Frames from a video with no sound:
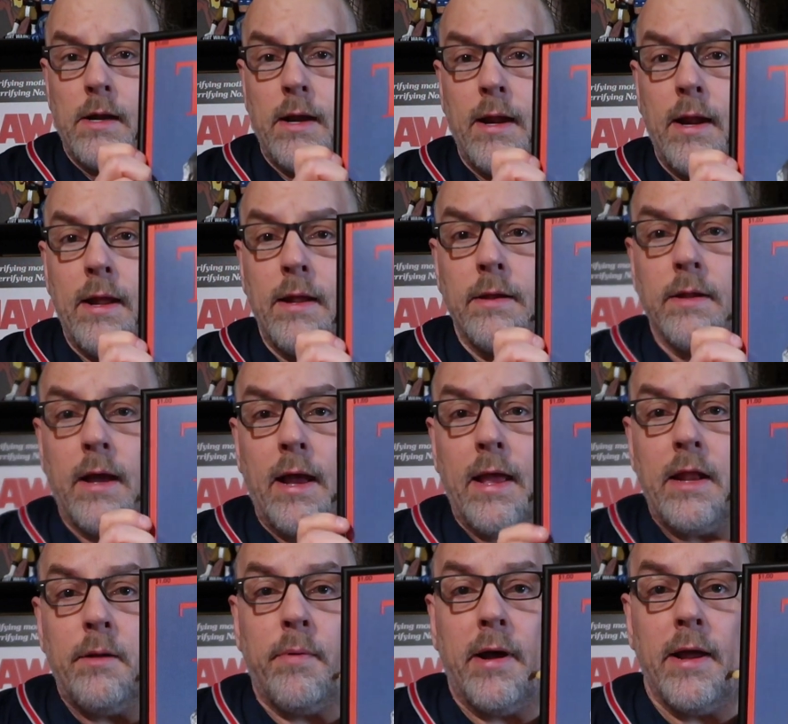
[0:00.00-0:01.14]
And I had
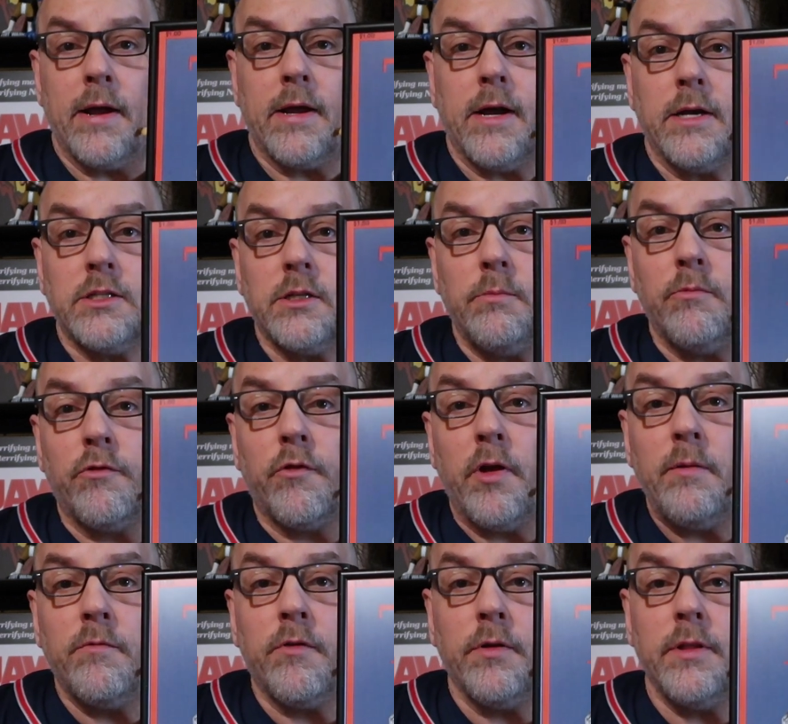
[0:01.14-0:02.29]
to buy a custom
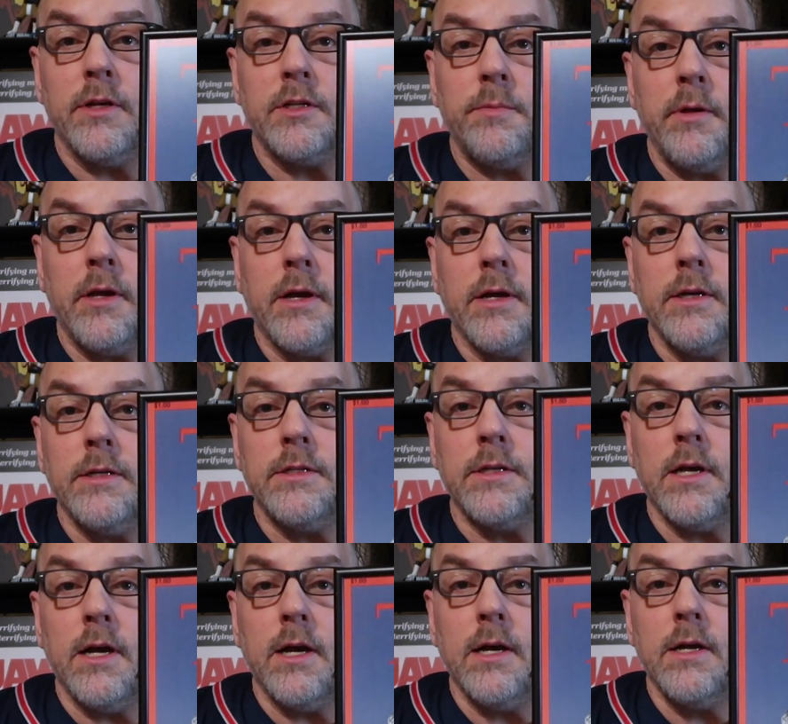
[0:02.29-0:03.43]
frame for this because
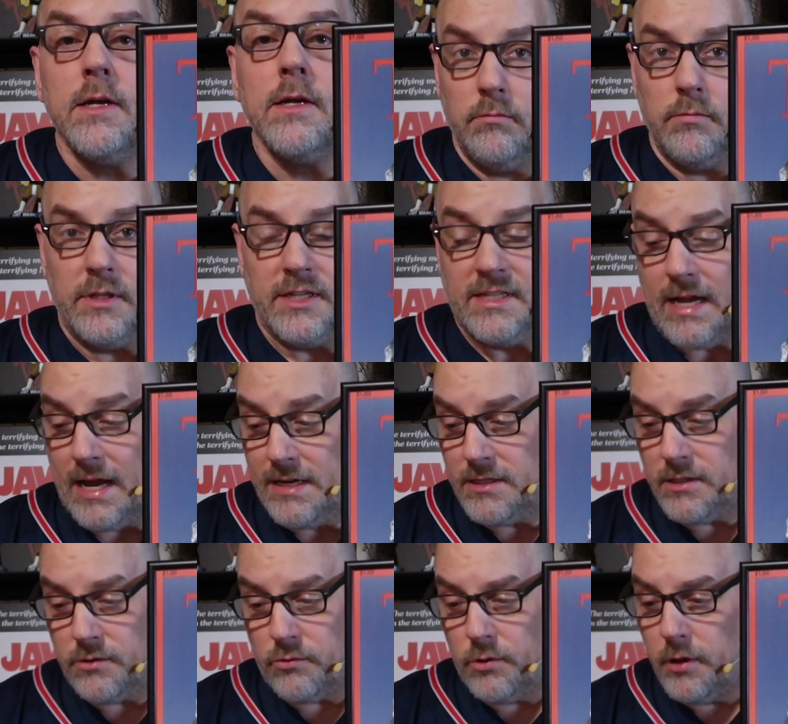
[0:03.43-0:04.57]
the size
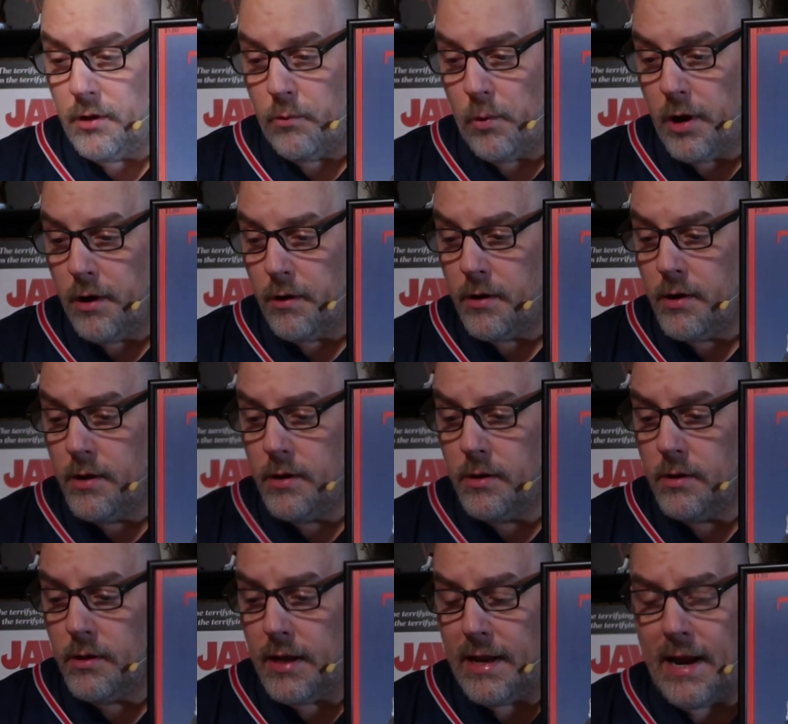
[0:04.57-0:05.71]
is really weird.
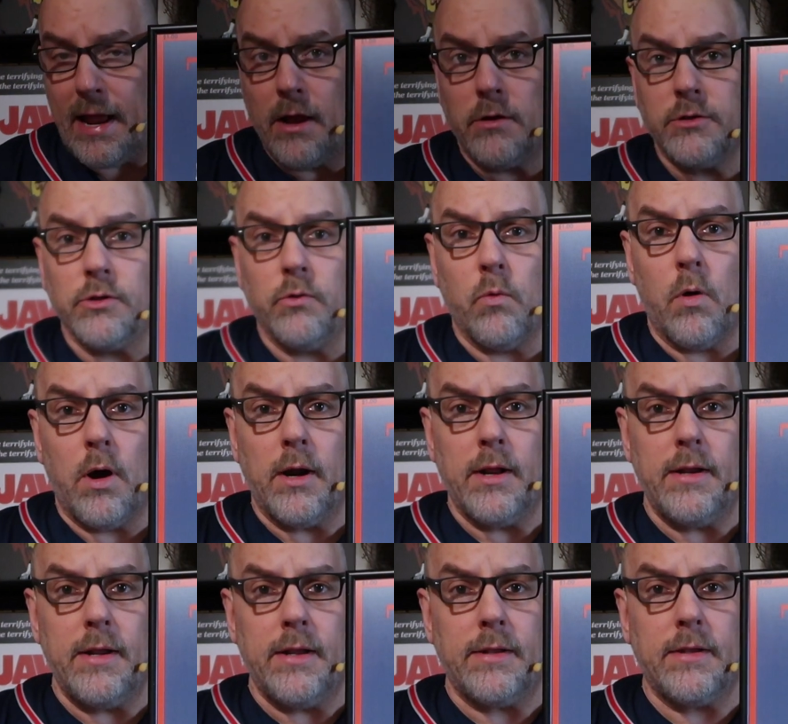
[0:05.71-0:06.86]
And I also
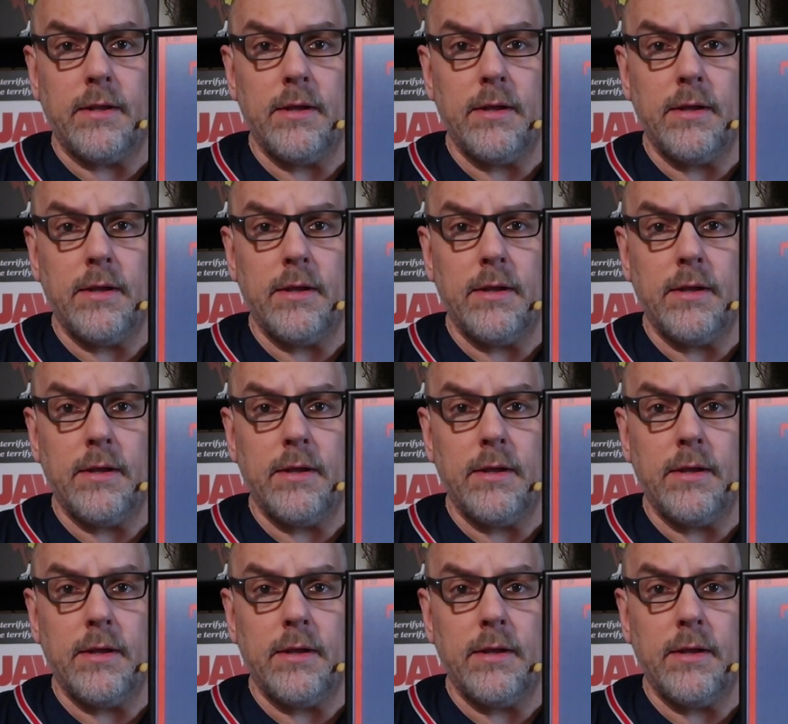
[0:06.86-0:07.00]
wanted it,